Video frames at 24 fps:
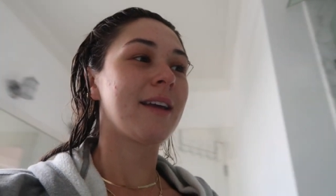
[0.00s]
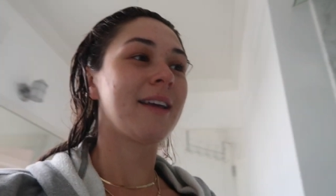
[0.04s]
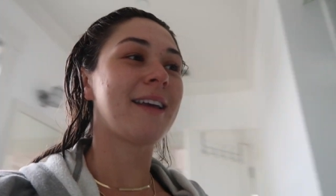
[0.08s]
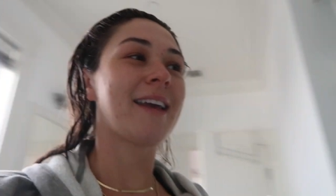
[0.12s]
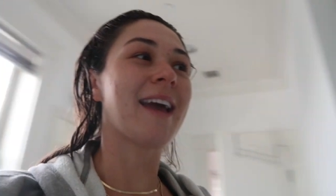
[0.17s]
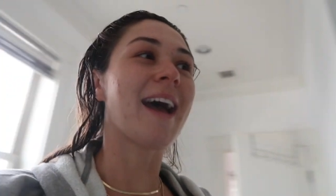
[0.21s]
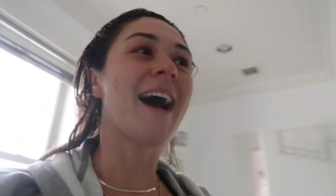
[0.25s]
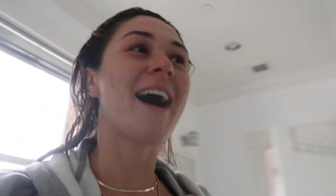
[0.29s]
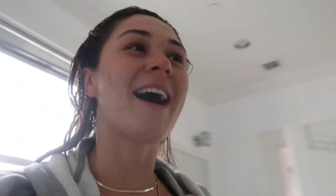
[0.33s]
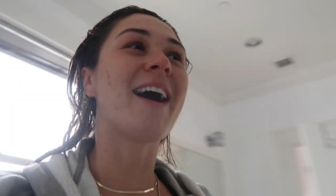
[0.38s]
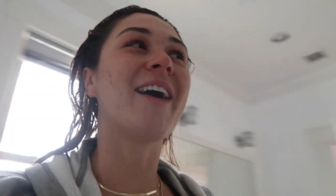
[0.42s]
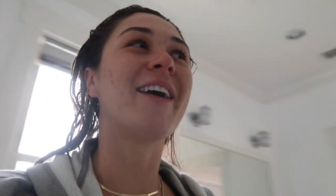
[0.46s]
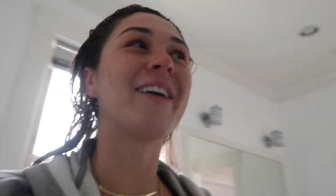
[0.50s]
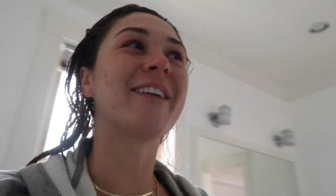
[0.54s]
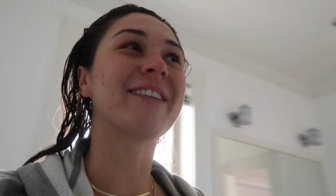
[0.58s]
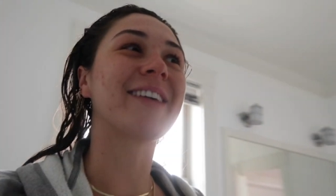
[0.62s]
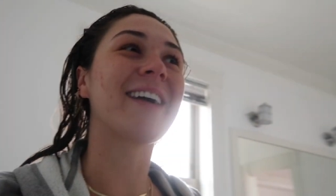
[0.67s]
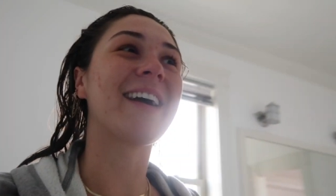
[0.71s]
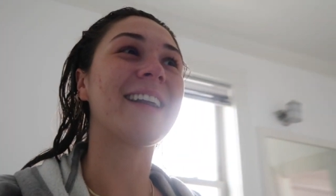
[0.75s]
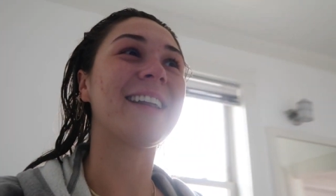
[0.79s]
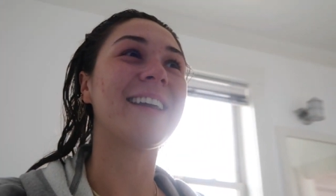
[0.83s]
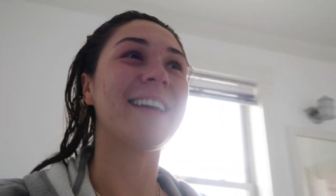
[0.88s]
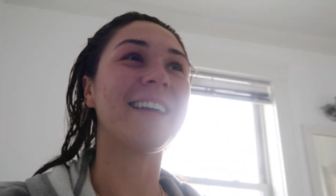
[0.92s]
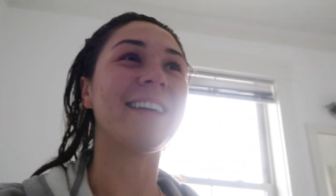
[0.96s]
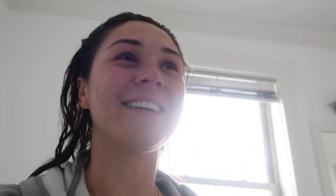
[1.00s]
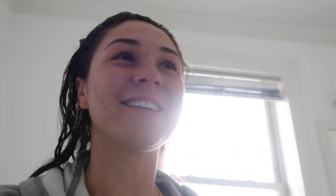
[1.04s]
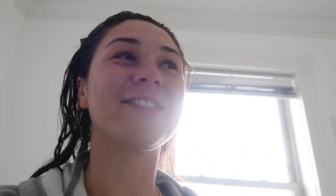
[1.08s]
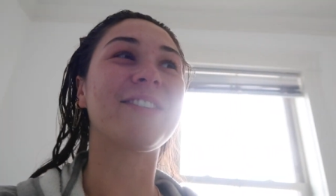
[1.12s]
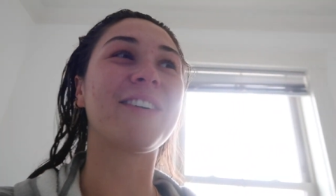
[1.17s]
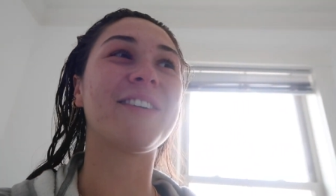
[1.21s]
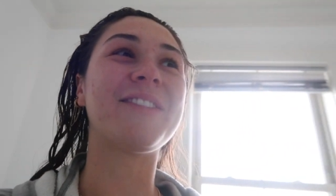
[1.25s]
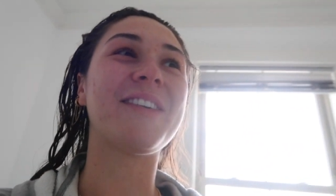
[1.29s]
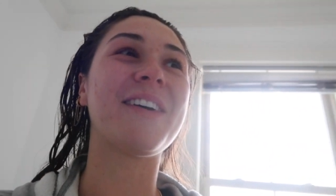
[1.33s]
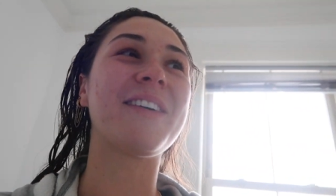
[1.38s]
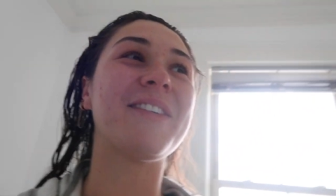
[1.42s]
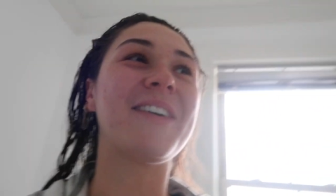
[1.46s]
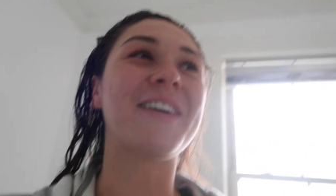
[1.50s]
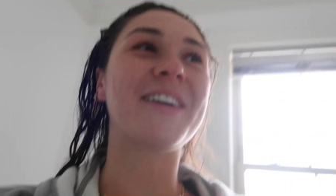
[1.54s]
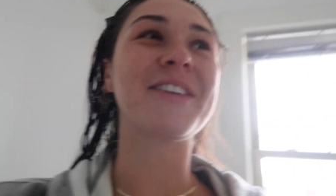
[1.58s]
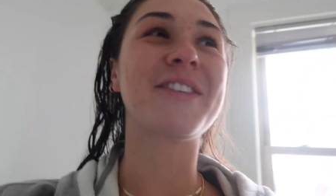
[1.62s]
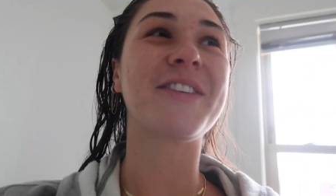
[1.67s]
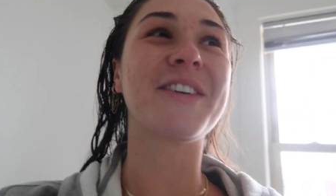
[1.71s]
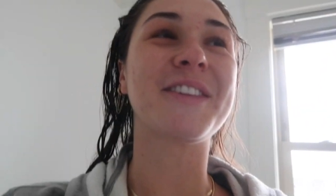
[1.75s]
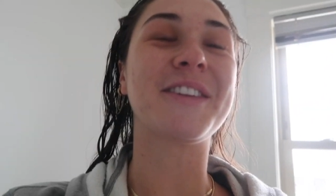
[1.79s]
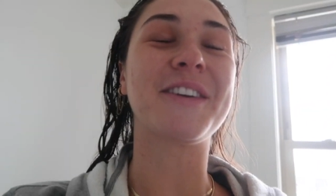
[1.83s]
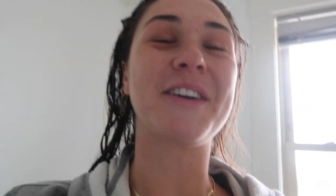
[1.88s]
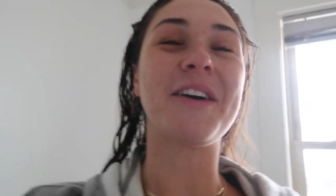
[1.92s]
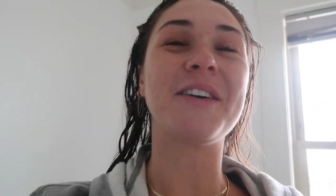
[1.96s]
Yeah, already from my water
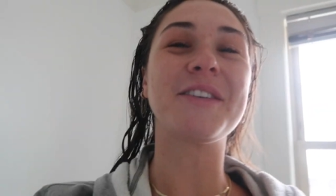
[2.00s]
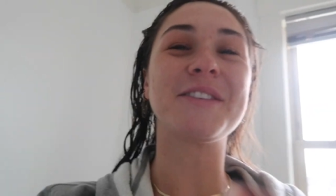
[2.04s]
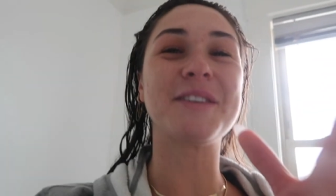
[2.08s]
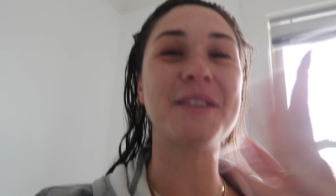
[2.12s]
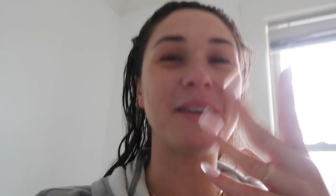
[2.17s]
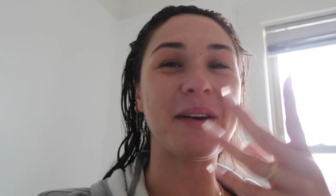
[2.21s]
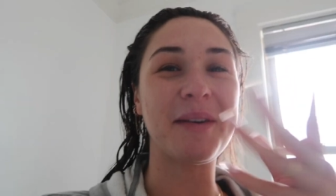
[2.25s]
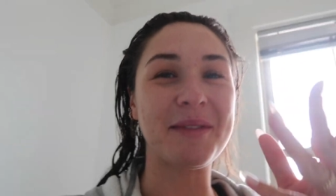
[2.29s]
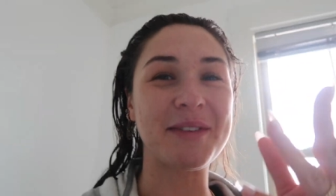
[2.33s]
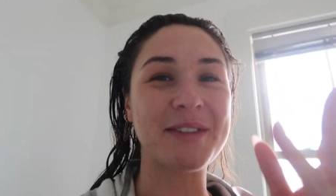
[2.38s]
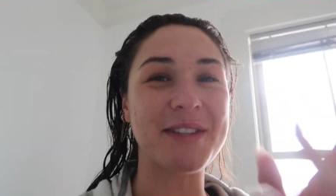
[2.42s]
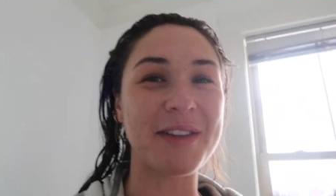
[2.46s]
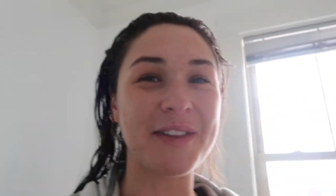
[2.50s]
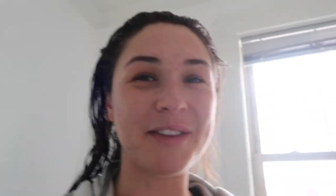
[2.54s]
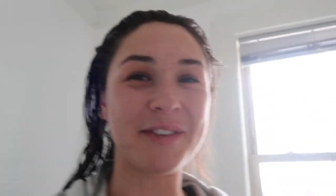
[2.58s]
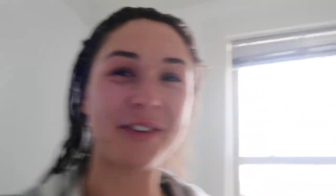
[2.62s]
filter. Also, Emma's on